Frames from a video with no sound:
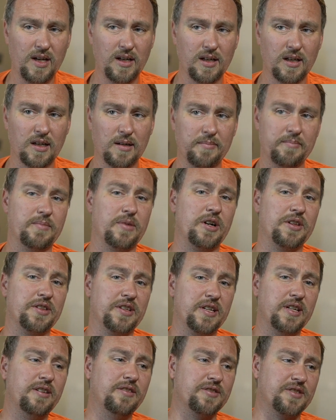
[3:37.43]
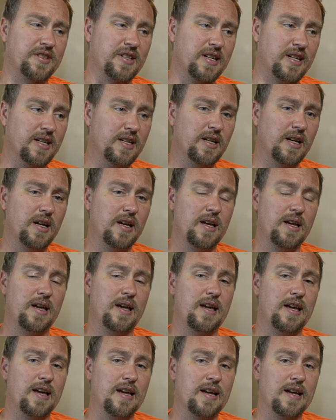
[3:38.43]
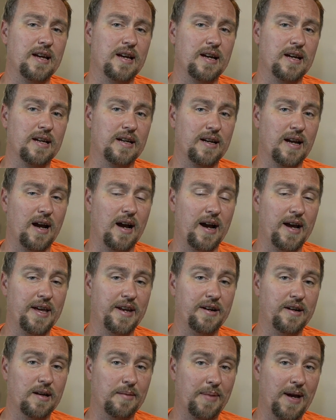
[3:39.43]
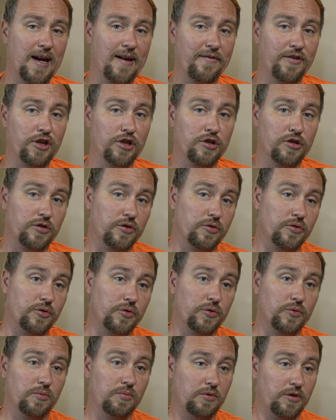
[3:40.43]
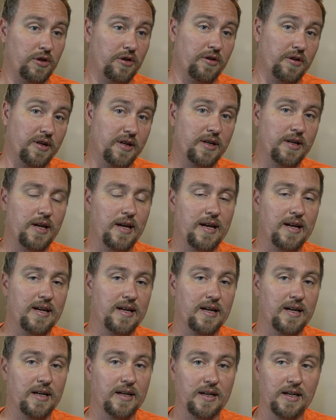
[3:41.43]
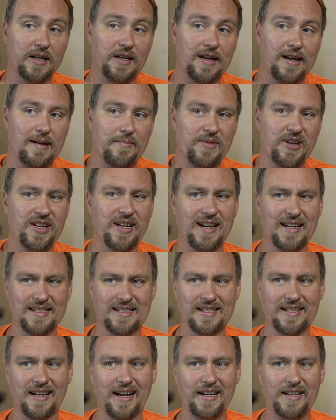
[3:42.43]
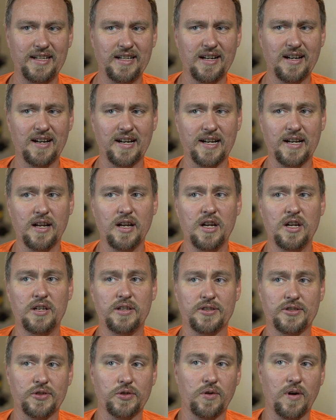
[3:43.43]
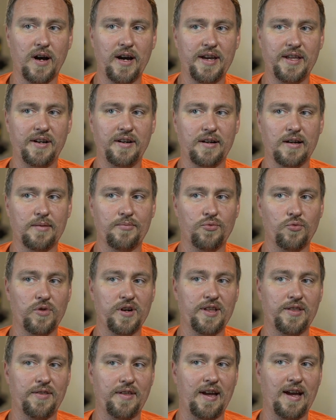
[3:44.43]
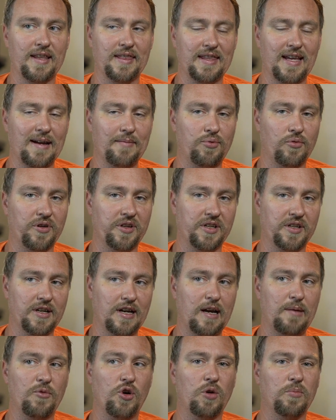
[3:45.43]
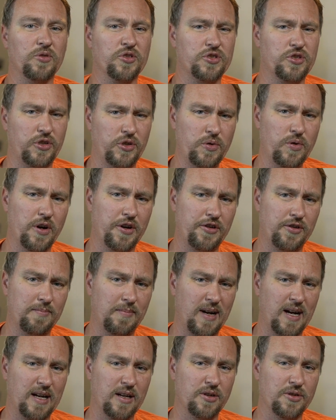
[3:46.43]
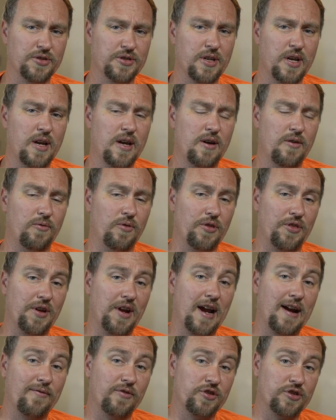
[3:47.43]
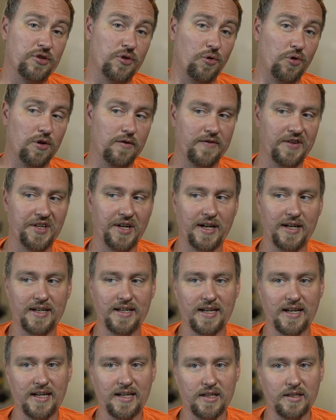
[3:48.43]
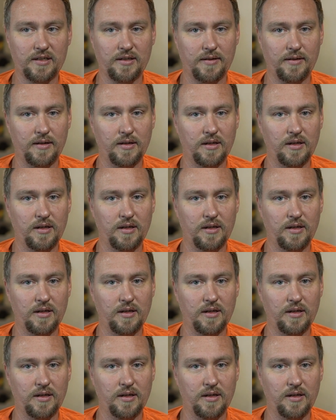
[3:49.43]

on the interstate, and I ended up having to turn it, and it came in as a 99. So I ended up with, at that point in time, almost 200 miles with an average score of a 98.